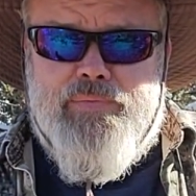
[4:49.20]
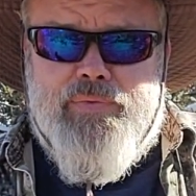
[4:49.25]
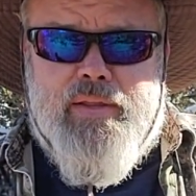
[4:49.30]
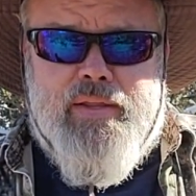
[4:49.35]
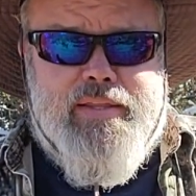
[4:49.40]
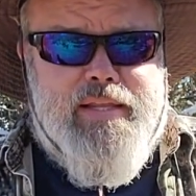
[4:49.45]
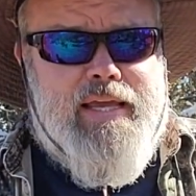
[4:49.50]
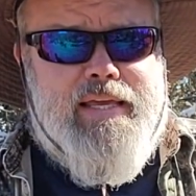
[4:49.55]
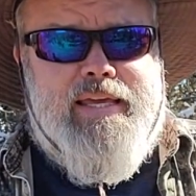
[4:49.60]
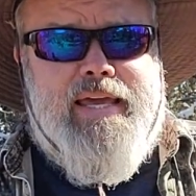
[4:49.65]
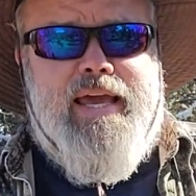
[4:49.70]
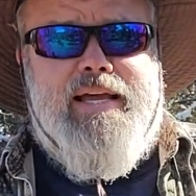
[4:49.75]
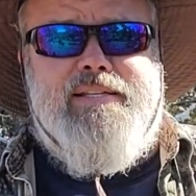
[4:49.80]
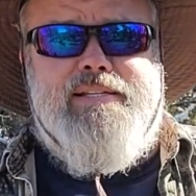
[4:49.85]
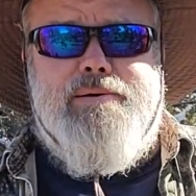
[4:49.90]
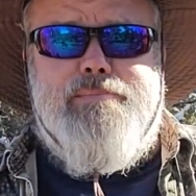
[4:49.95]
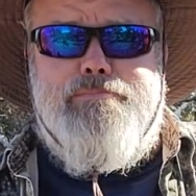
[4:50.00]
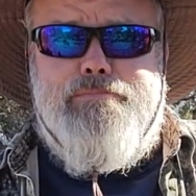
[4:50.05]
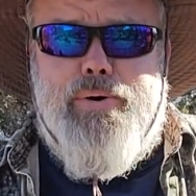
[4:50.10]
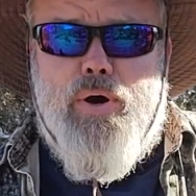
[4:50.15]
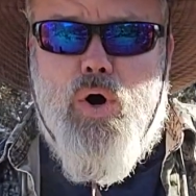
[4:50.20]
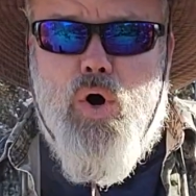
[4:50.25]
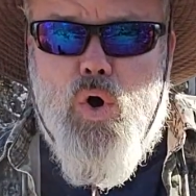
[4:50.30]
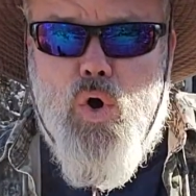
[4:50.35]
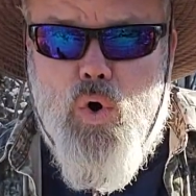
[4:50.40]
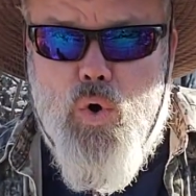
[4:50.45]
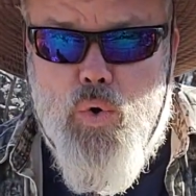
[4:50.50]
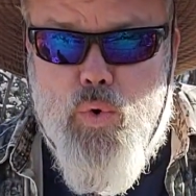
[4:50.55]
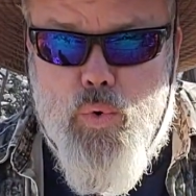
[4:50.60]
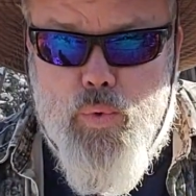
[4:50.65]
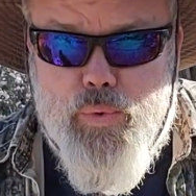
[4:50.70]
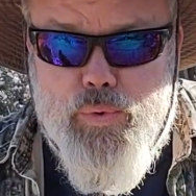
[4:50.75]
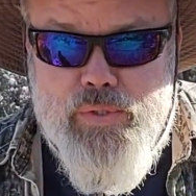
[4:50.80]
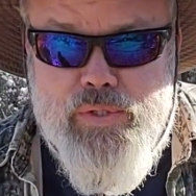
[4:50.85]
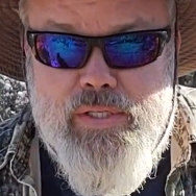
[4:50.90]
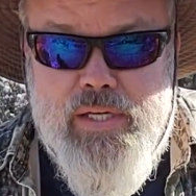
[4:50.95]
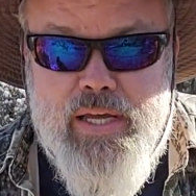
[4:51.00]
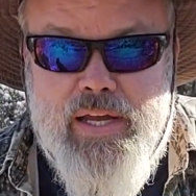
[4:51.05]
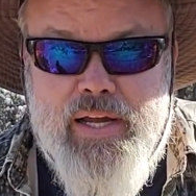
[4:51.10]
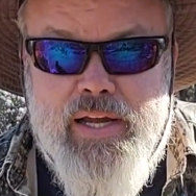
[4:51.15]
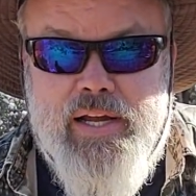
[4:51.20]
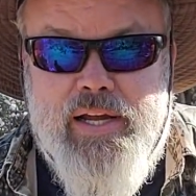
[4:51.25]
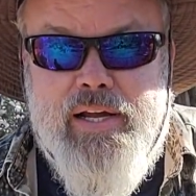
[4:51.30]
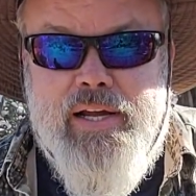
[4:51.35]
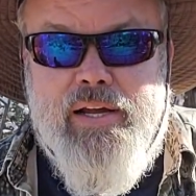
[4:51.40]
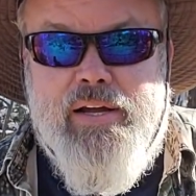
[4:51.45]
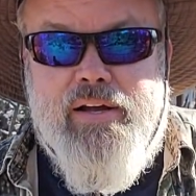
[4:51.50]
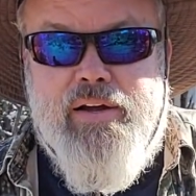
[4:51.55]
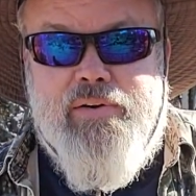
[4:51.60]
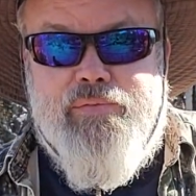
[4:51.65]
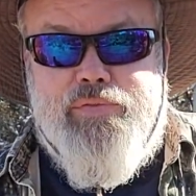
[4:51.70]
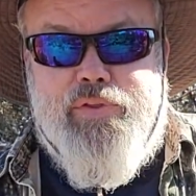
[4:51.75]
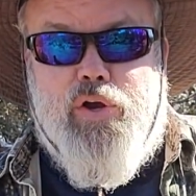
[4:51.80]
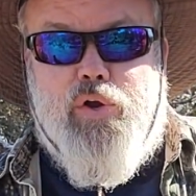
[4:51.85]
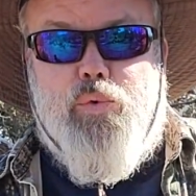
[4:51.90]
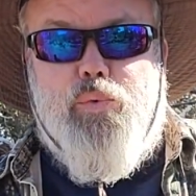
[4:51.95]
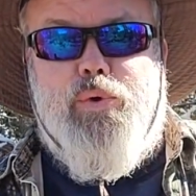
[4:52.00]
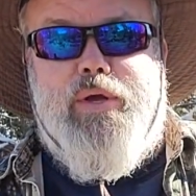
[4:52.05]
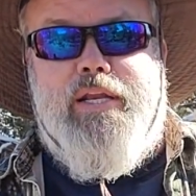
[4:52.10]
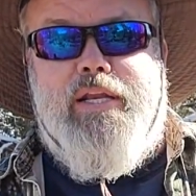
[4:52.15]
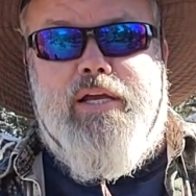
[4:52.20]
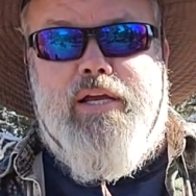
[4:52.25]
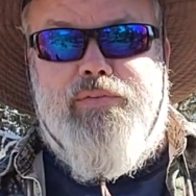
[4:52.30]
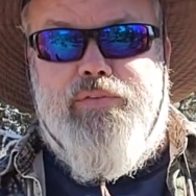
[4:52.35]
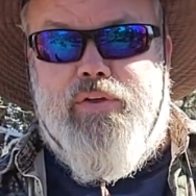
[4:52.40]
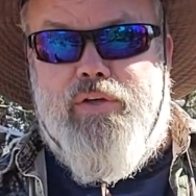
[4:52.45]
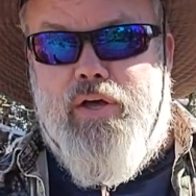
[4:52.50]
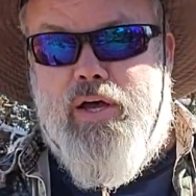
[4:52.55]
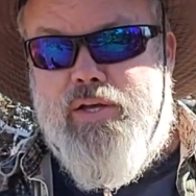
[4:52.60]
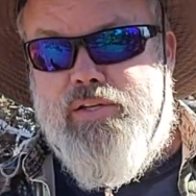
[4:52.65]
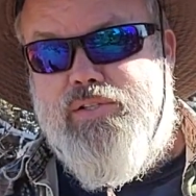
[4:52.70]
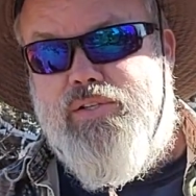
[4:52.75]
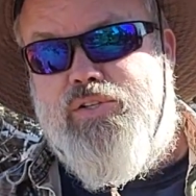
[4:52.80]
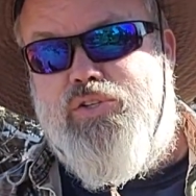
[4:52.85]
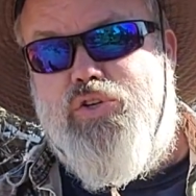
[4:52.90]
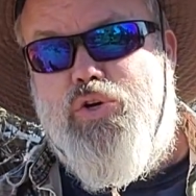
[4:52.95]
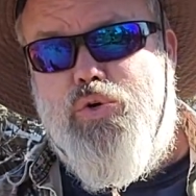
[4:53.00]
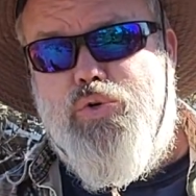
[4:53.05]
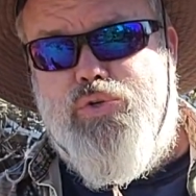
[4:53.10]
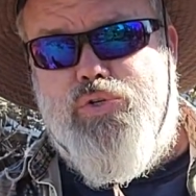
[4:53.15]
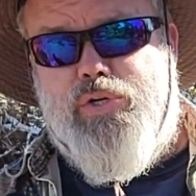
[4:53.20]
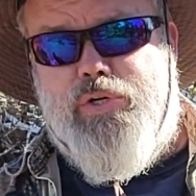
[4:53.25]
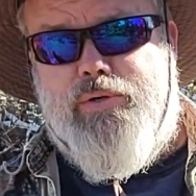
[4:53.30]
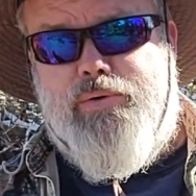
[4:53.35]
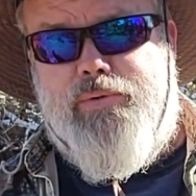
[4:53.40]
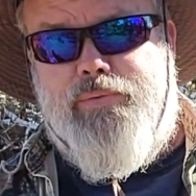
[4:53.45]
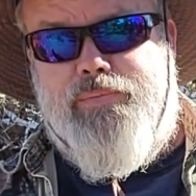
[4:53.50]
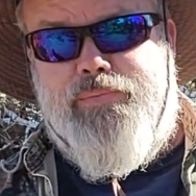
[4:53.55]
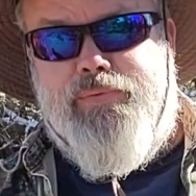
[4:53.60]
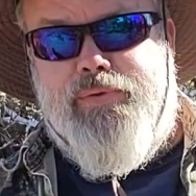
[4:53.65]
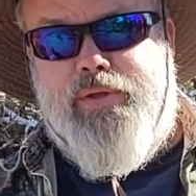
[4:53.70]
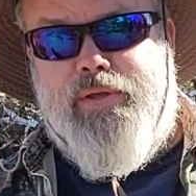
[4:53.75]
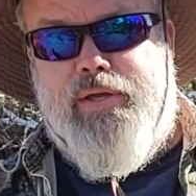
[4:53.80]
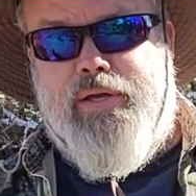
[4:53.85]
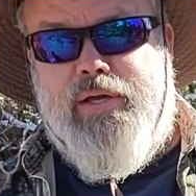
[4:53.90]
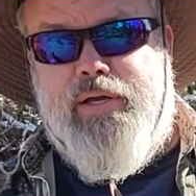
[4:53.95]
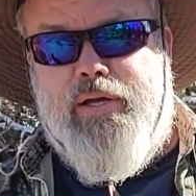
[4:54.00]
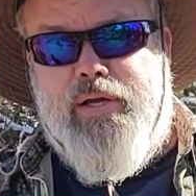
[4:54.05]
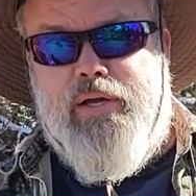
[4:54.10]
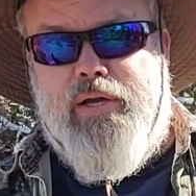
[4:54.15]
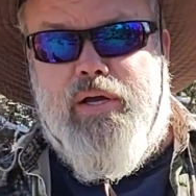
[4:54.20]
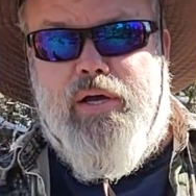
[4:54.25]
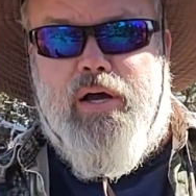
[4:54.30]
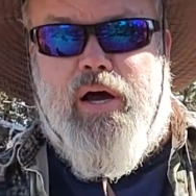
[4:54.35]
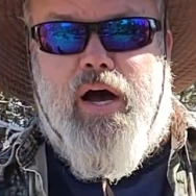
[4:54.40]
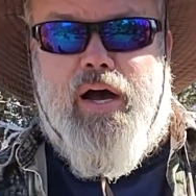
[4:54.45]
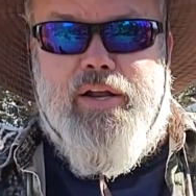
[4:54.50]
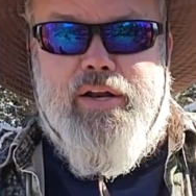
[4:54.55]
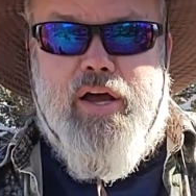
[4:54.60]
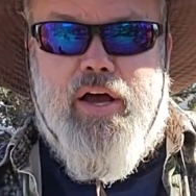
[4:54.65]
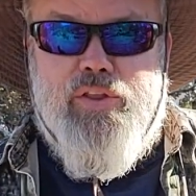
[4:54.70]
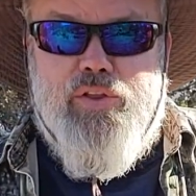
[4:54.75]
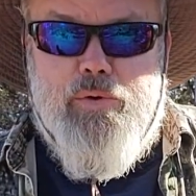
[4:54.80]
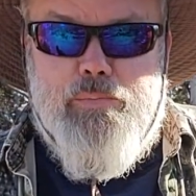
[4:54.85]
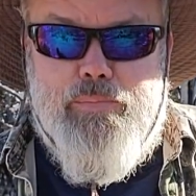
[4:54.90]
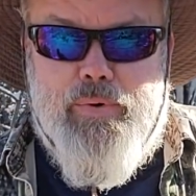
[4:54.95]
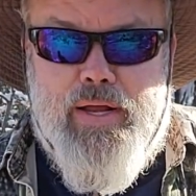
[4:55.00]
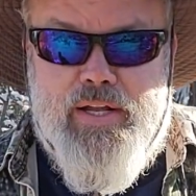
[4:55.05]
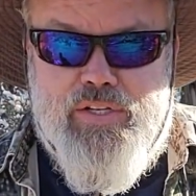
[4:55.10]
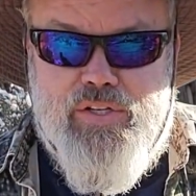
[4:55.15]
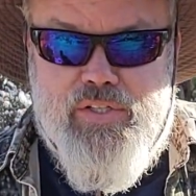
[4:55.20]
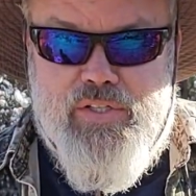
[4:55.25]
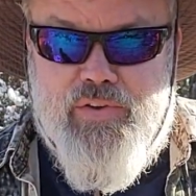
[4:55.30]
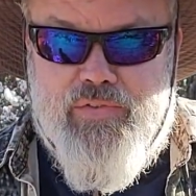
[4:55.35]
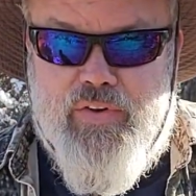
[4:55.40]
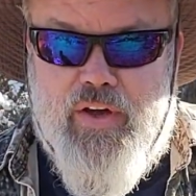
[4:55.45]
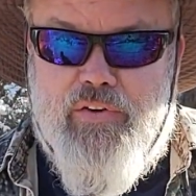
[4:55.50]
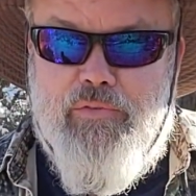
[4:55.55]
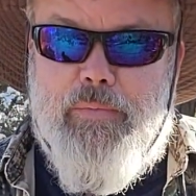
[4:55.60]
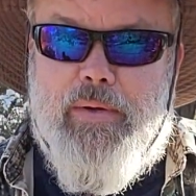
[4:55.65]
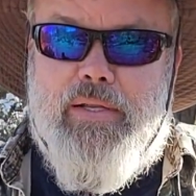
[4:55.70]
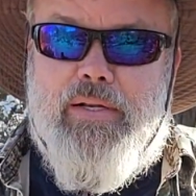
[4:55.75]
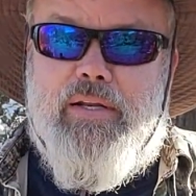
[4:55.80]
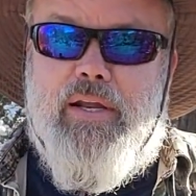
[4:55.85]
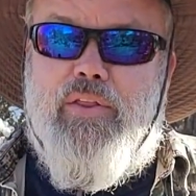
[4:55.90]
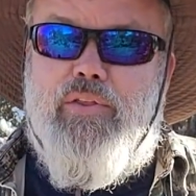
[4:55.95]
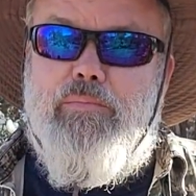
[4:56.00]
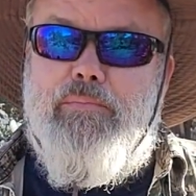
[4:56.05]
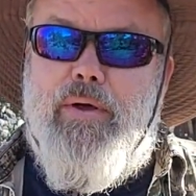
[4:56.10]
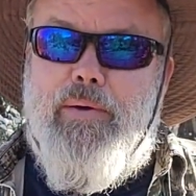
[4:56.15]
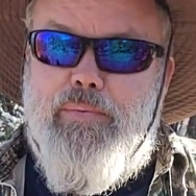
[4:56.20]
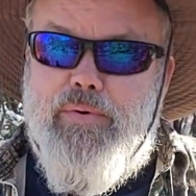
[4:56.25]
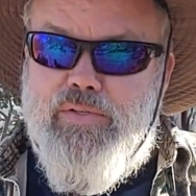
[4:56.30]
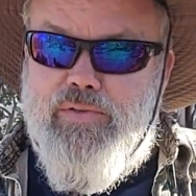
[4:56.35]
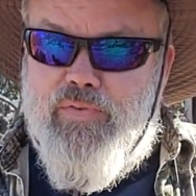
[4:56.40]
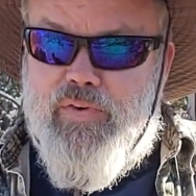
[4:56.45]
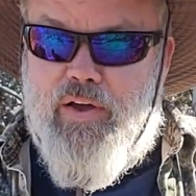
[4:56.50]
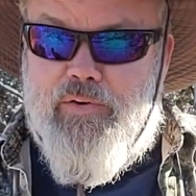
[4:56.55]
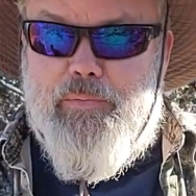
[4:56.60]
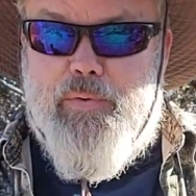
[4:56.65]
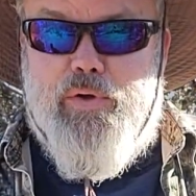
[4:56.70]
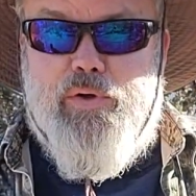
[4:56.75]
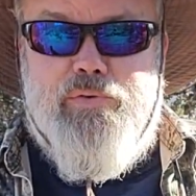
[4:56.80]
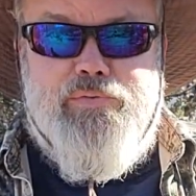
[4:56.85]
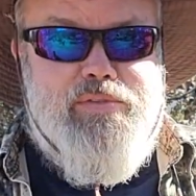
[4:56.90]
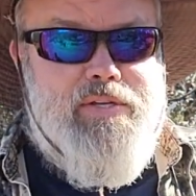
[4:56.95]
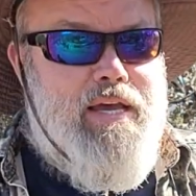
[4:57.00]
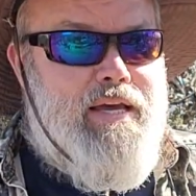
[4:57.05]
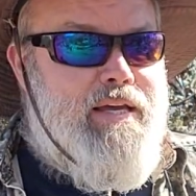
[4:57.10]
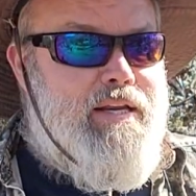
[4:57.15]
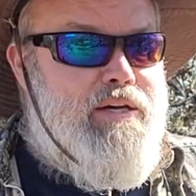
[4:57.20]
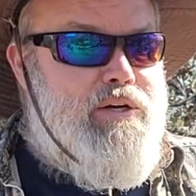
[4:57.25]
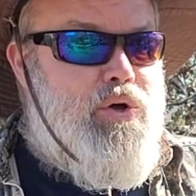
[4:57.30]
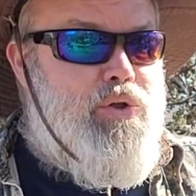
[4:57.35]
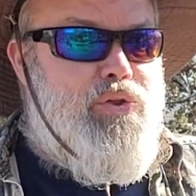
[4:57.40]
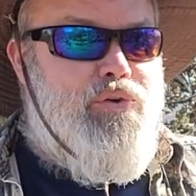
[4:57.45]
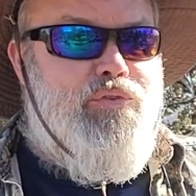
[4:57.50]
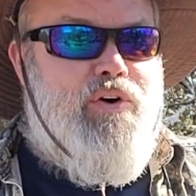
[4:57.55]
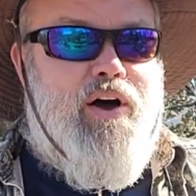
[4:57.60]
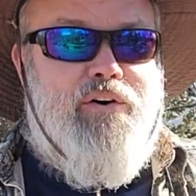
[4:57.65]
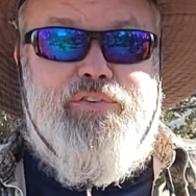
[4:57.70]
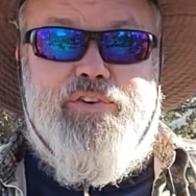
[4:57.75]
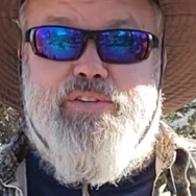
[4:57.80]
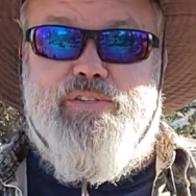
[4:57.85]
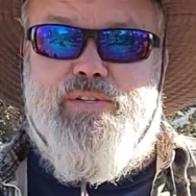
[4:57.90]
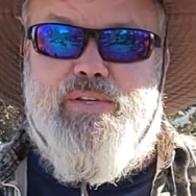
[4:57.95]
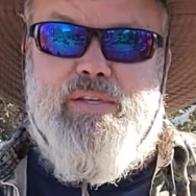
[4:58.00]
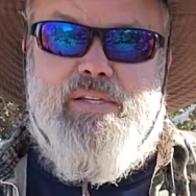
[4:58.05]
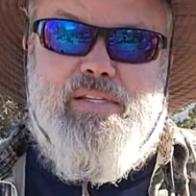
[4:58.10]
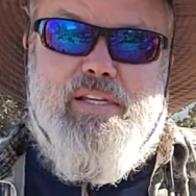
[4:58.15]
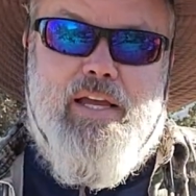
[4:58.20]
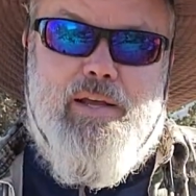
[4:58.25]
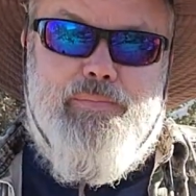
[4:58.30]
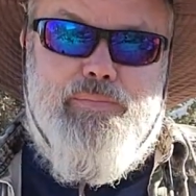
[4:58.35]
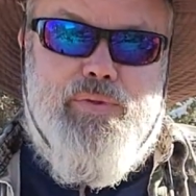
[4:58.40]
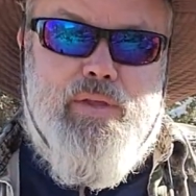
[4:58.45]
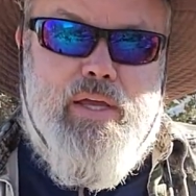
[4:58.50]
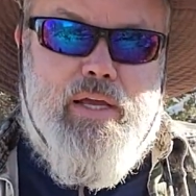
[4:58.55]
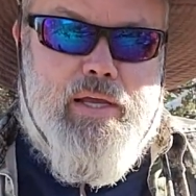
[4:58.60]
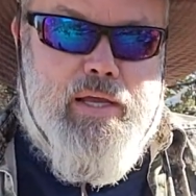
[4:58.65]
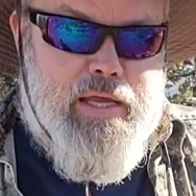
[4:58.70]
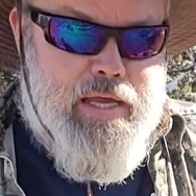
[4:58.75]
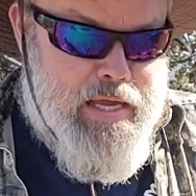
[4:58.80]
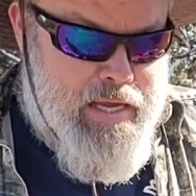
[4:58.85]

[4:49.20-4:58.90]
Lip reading: They can't impose their reading of the Constitution on other branches of government and other members of government who have taken an oath of office to the same thing.